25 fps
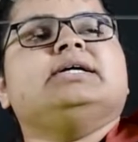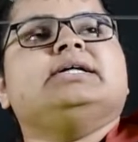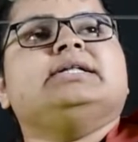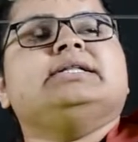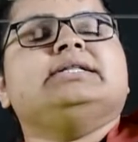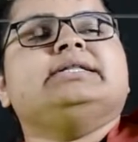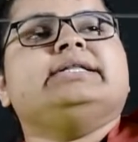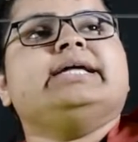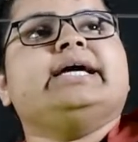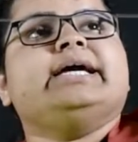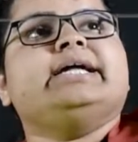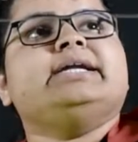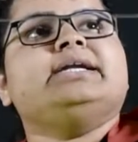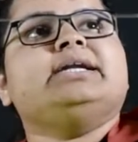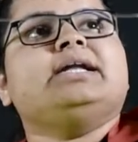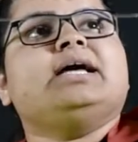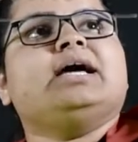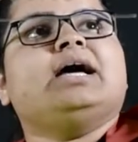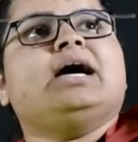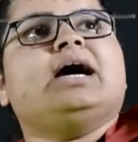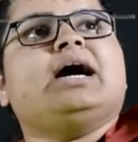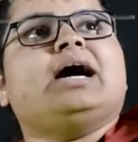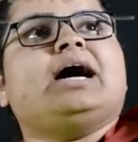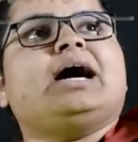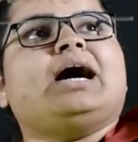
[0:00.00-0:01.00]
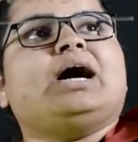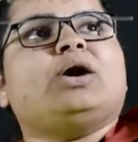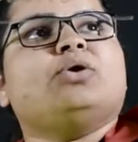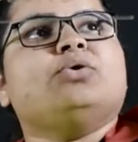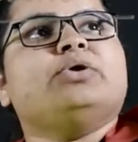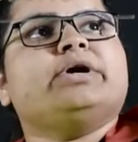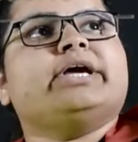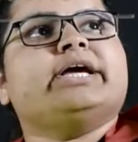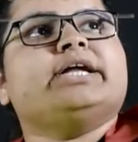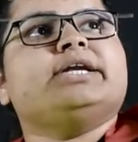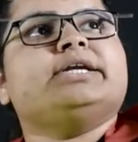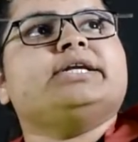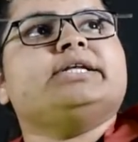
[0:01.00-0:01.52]
then how
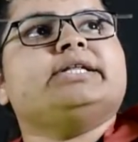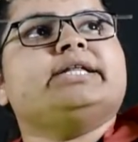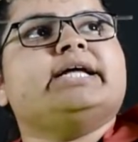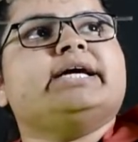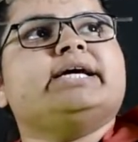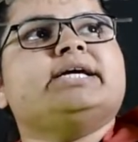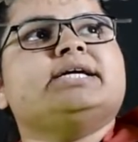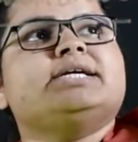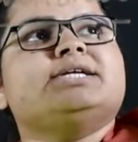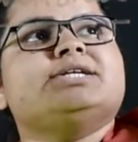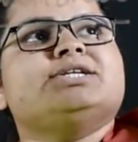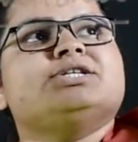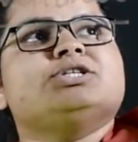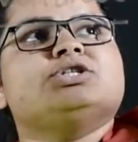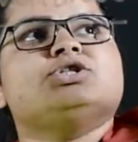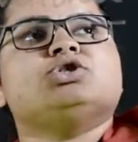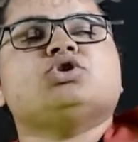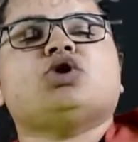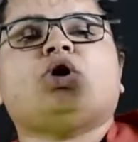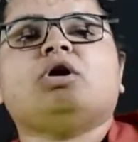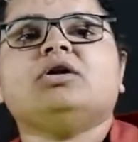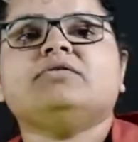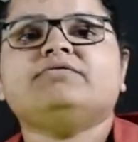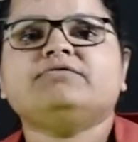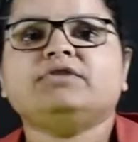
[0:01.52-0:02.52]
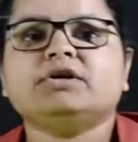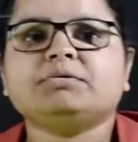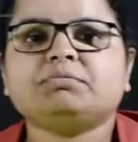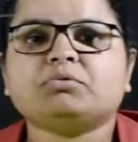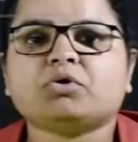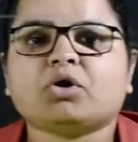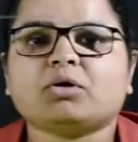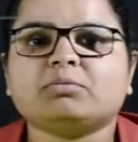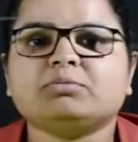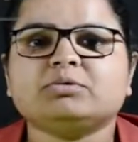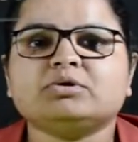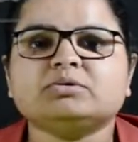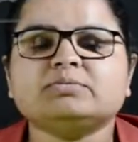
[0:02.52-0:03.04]
can they solve the
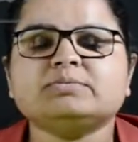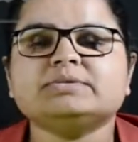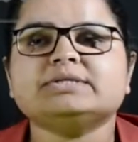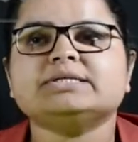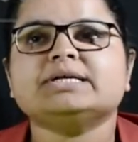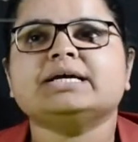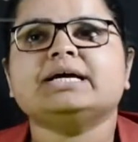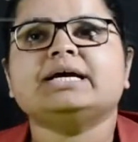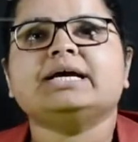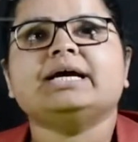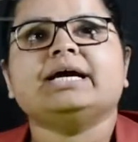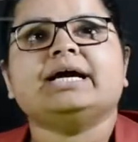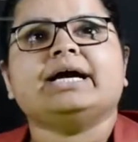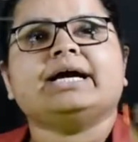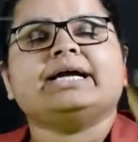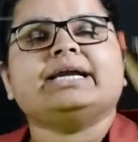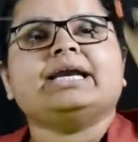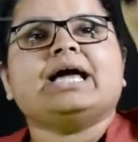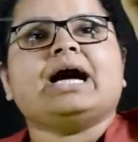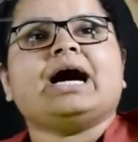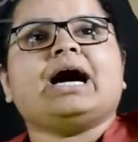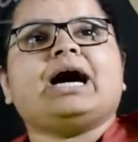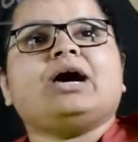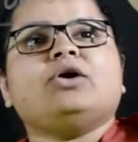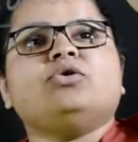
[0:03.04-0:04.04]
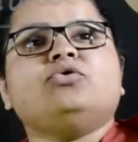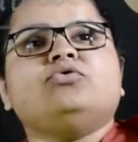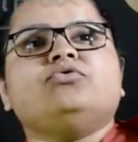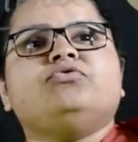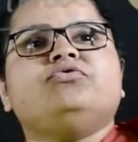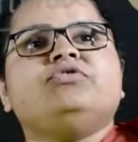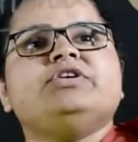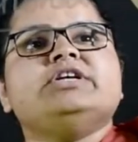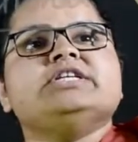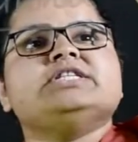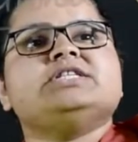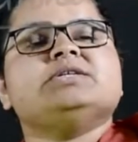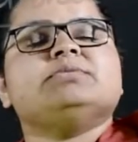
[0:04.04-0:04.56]
problems, and how
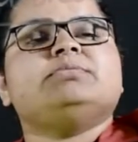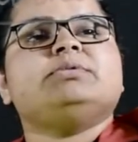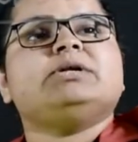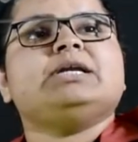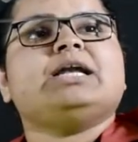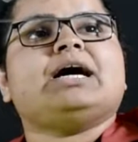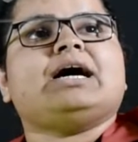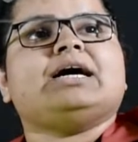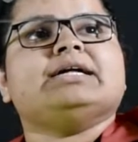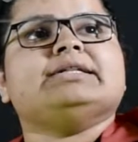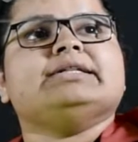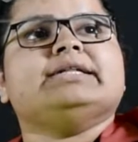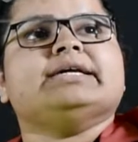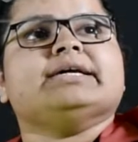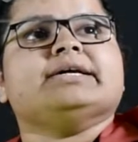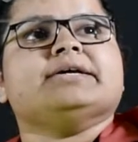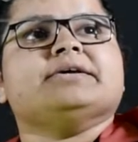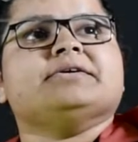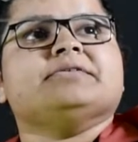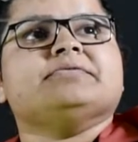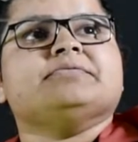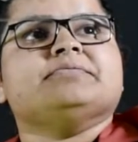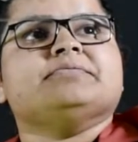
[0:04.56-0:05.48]
feasible are they.